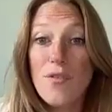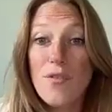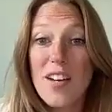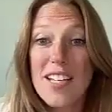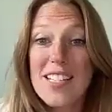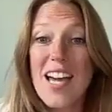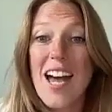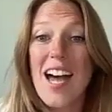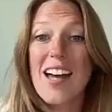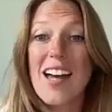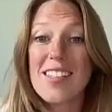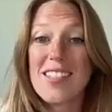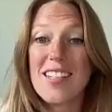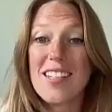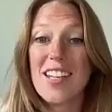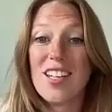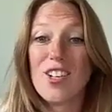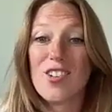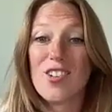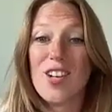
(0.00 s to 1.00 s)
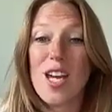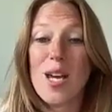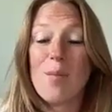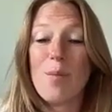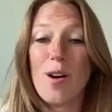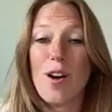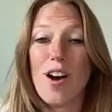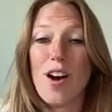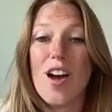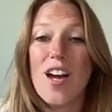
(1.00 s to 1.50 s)
fantastic. Your
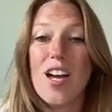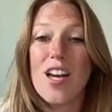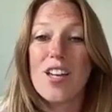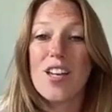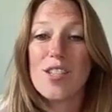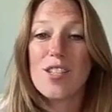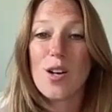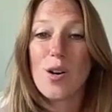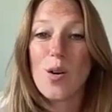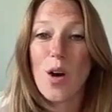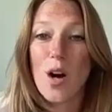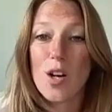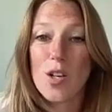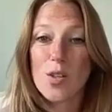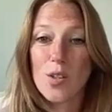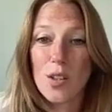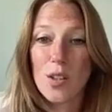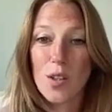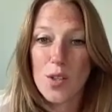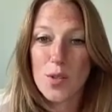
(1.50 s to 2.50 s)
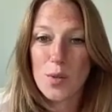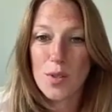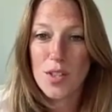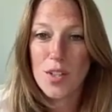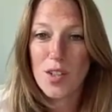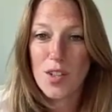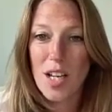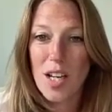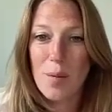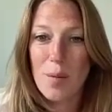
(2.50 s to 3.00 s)
neighbor. So are you close with
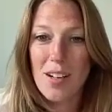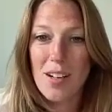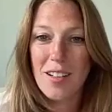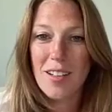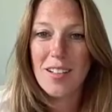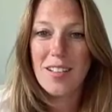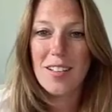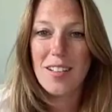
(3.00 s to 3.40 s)
your neighbor?